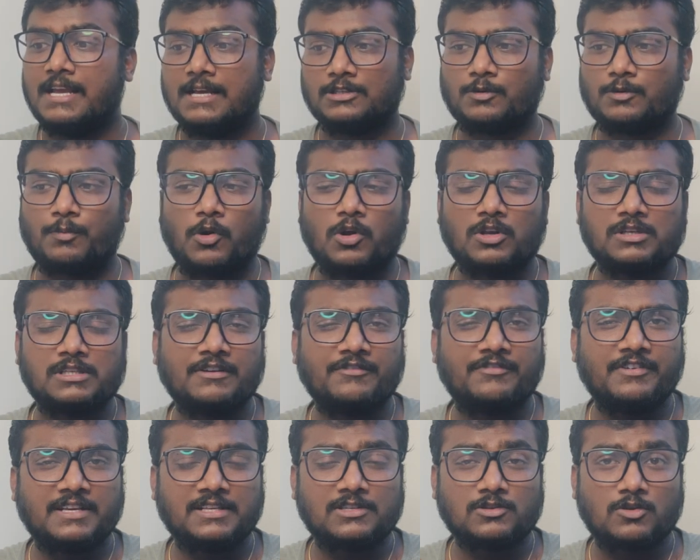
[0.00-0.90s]
So
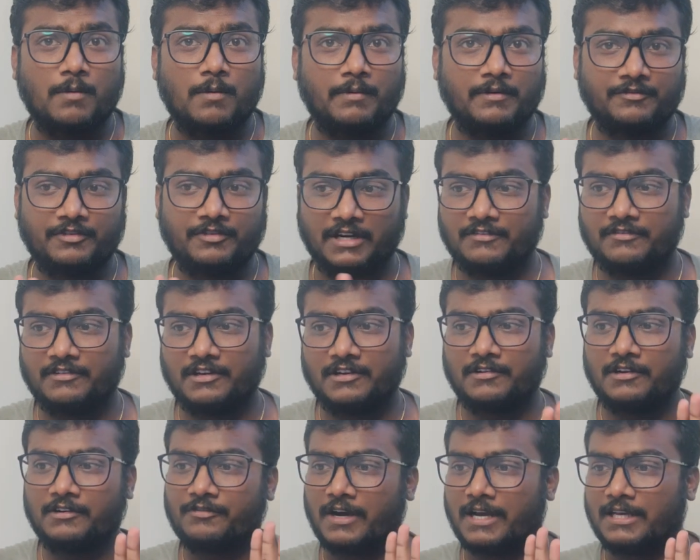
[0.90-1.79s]
processing fee is common for
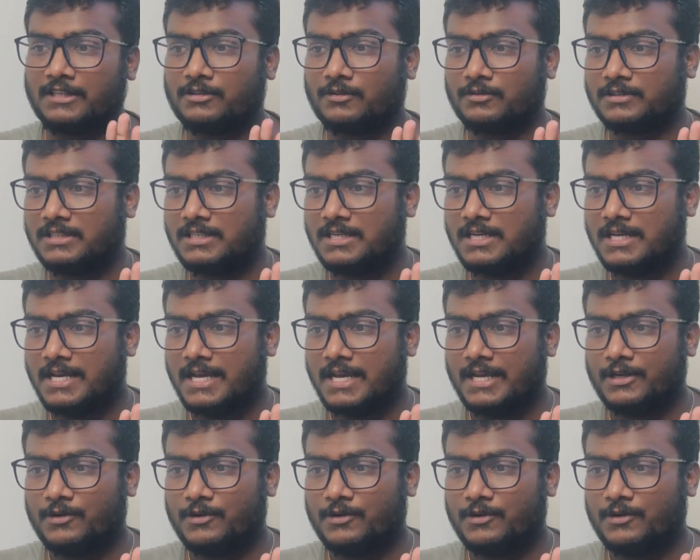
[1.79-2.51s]
everyone, 5000.